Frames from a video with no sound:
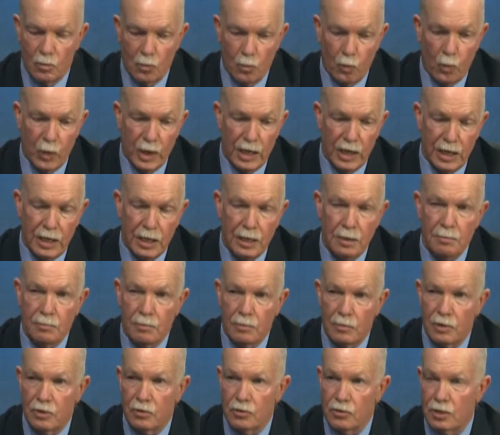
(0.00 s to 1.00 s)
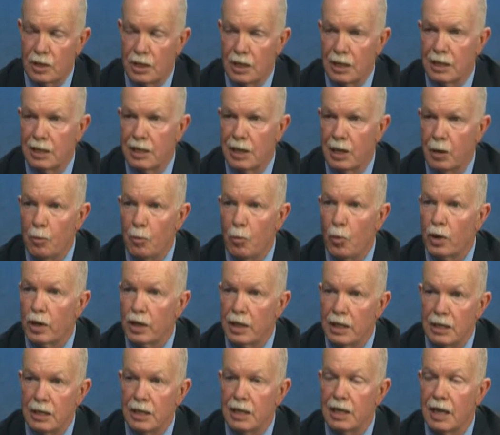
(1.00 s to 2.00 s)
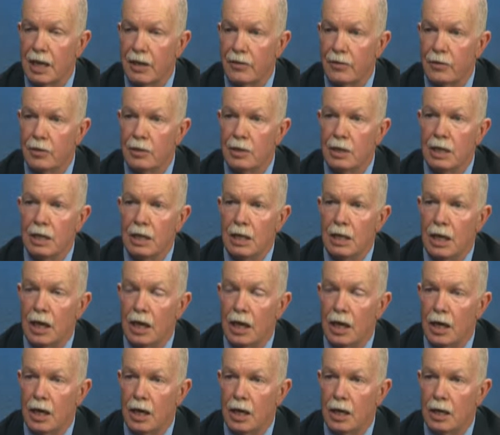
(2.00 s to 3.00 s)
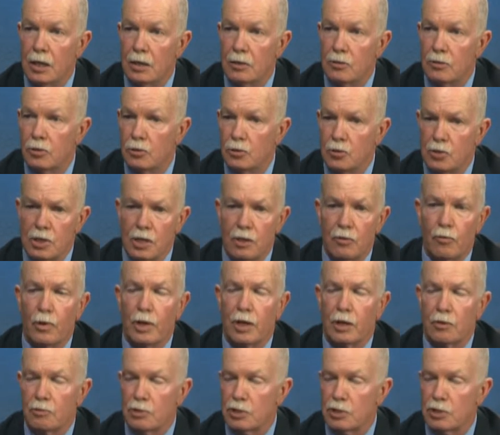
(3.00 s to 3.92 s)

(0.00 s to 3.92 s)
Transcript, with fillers: we, the city and the airport, get together uh, to see if we can